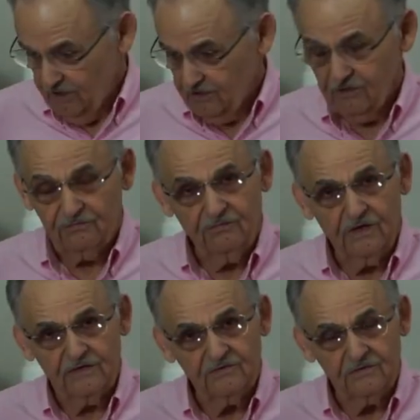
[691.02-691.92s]
to
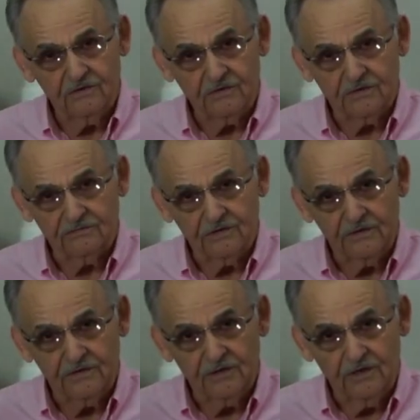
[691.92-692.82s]
flex enough
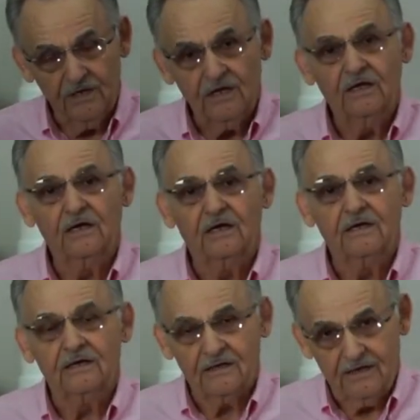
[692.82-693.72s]

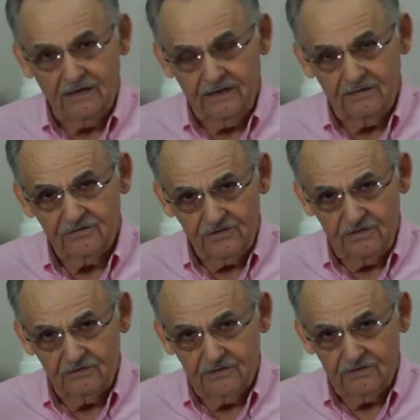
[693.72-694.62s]
on a high
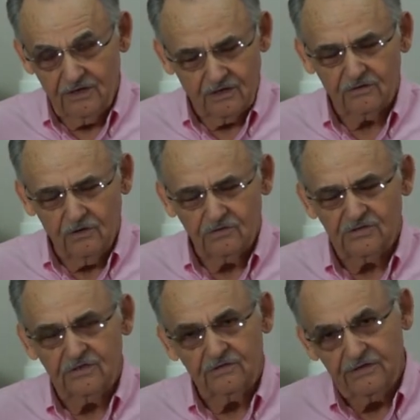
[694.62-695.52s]
ceiling, or a low
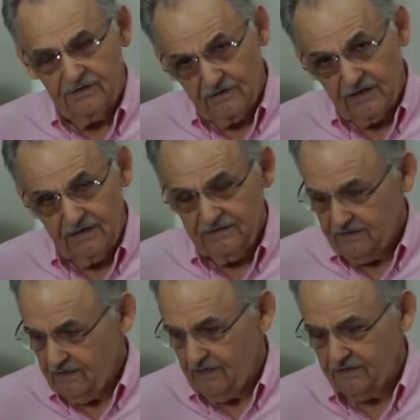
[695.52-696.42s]
ceiling and a high
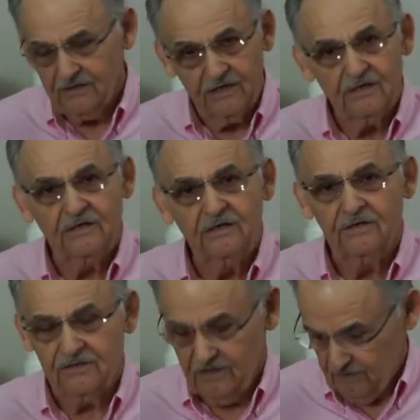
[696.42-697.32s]
tank to get it in
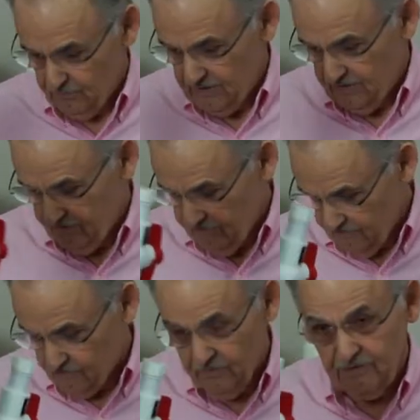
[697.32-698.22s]
the tank, because
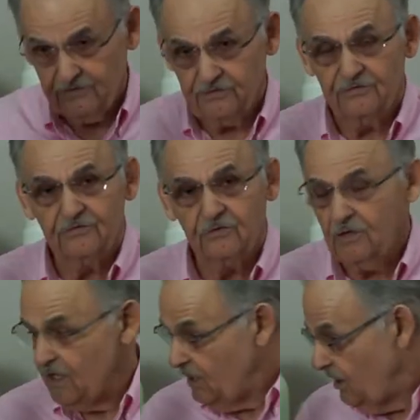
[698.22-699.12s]
it's rigid? So
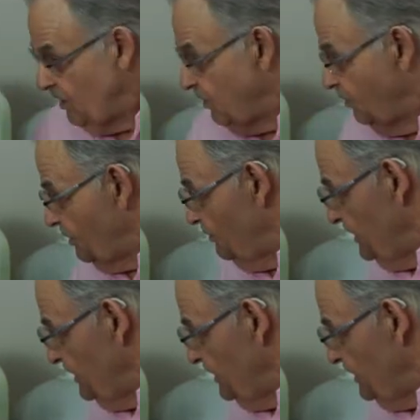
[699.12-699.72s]
what we